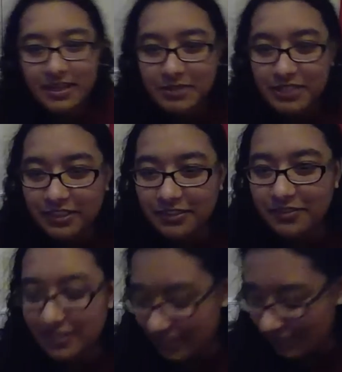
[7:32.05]
sharing for
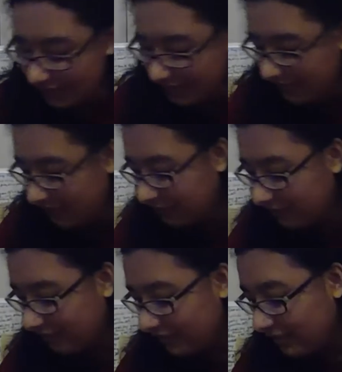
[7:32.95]
a sec. So,
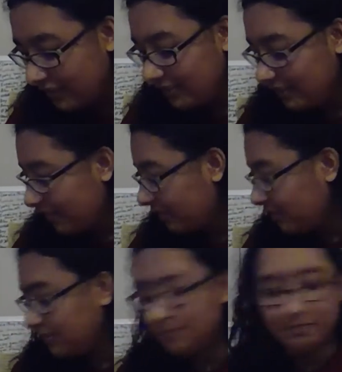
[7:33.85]

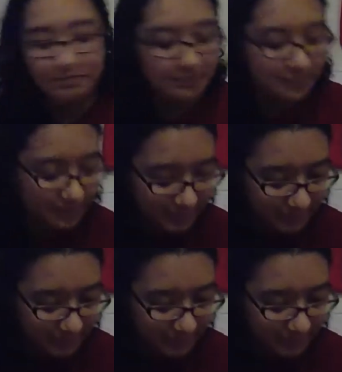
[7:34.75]
let me